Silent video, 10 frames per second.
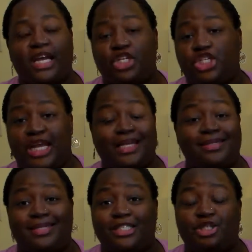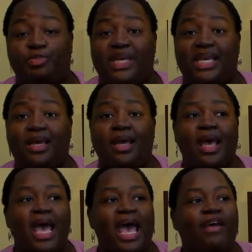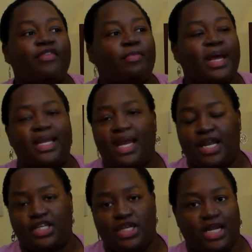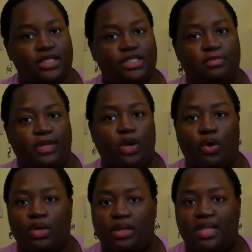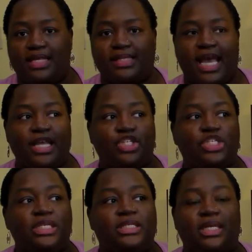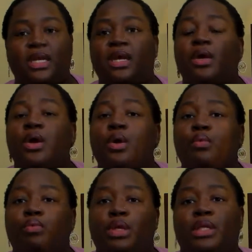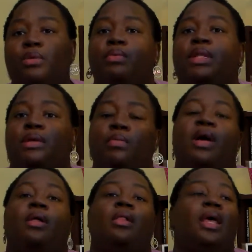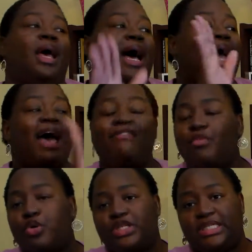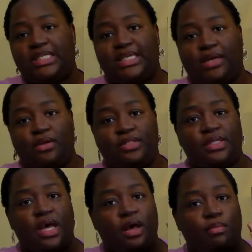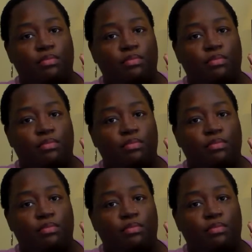got a chance to speak. Everybody got a chance to be heard in this. And she did it really, really well. I have a more detailed